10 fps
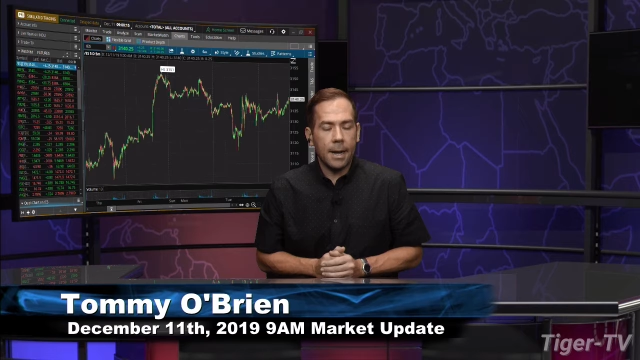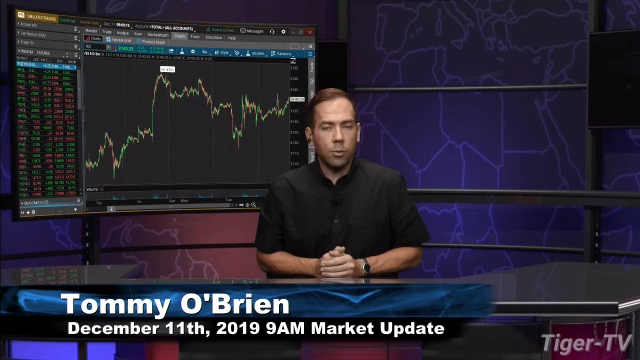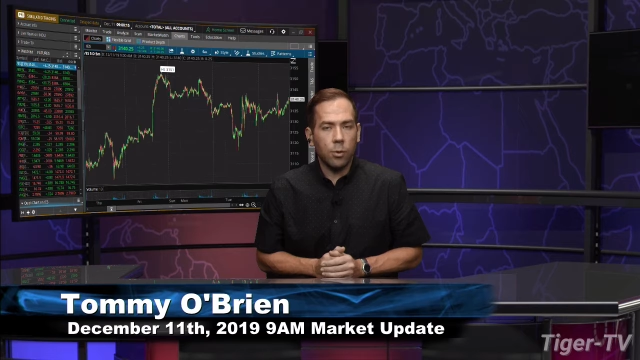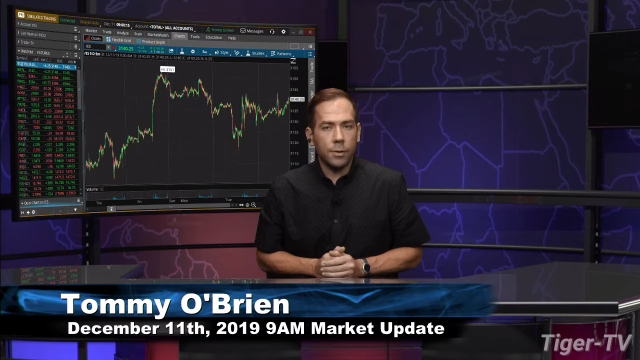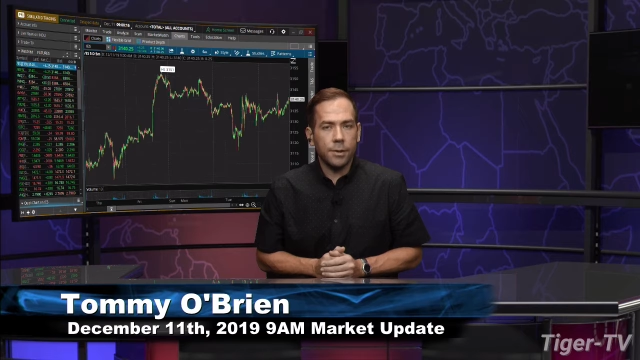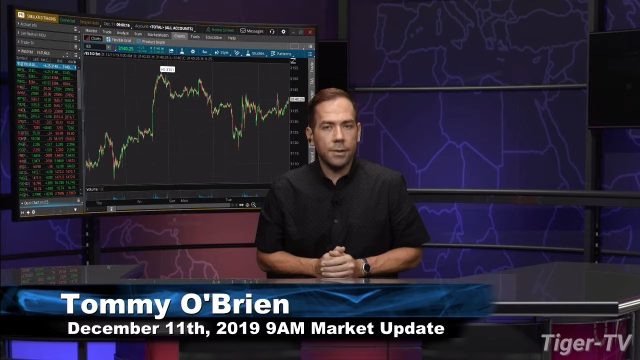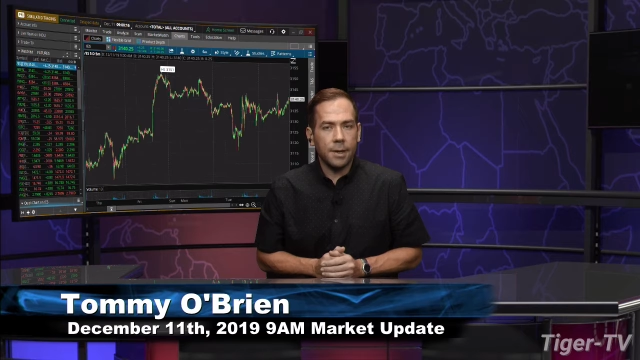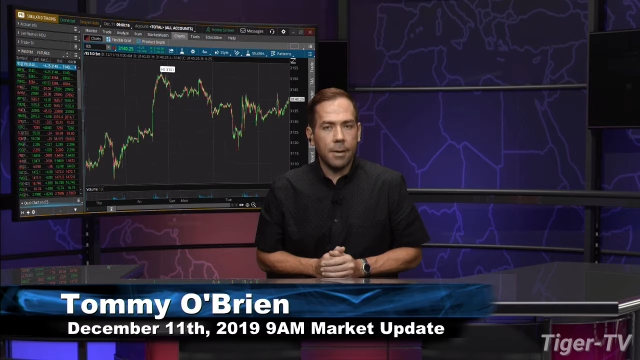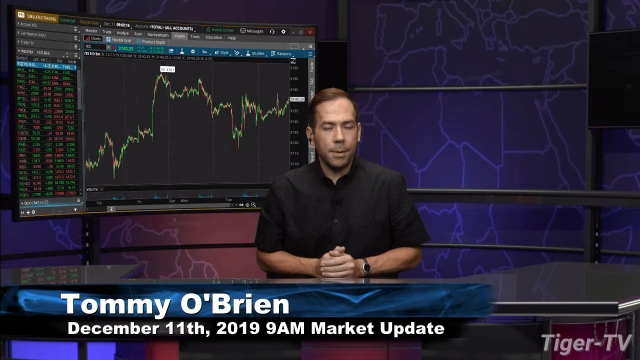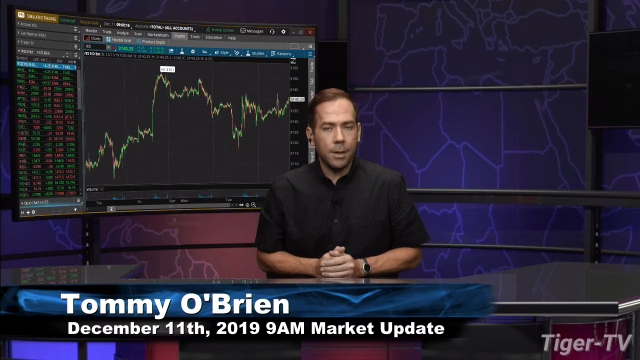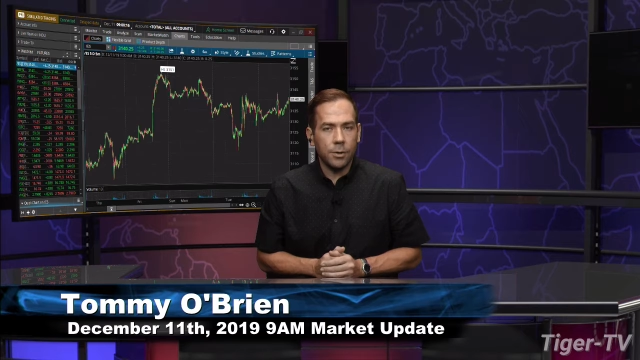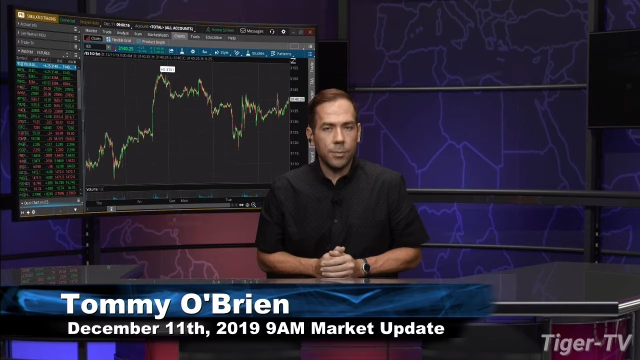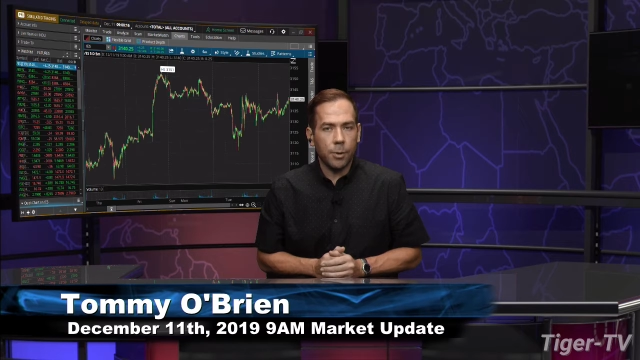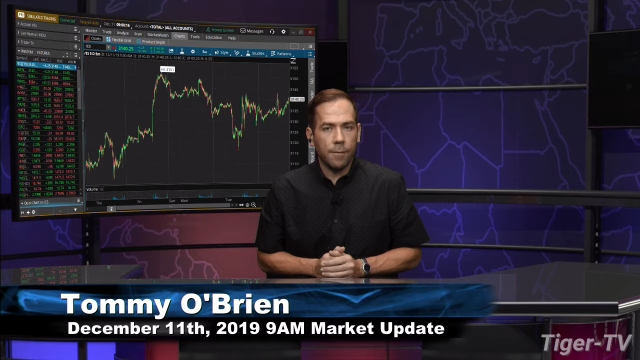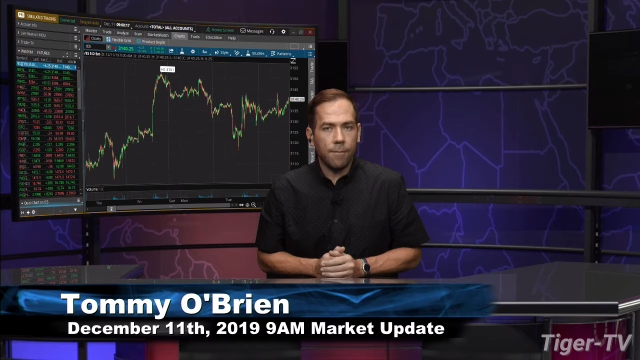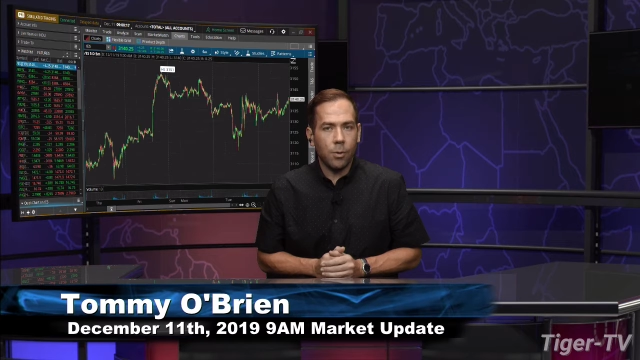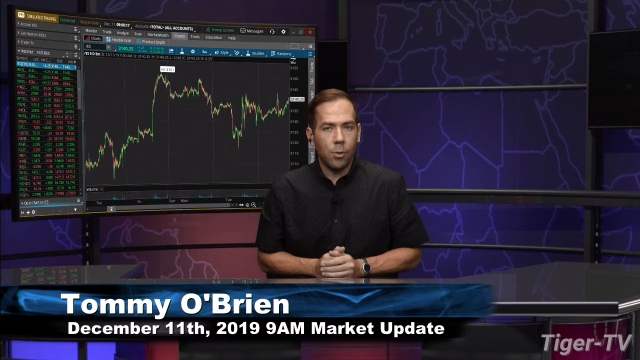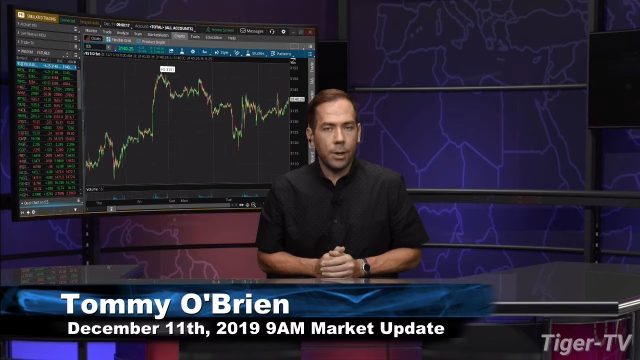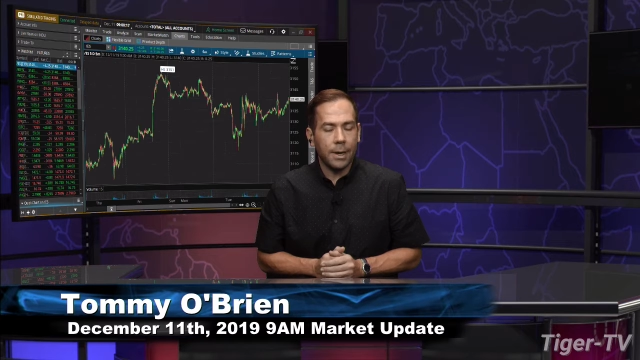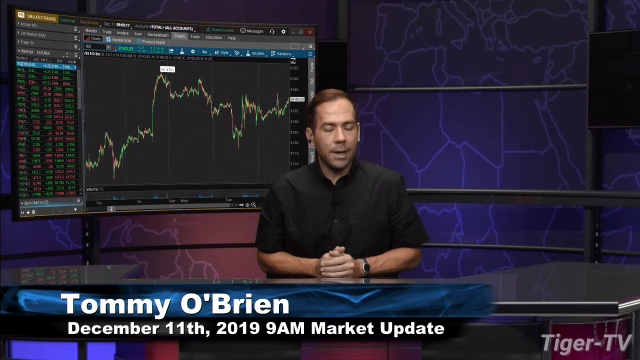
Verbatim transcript: headquarters in St. Petersburg, Florida.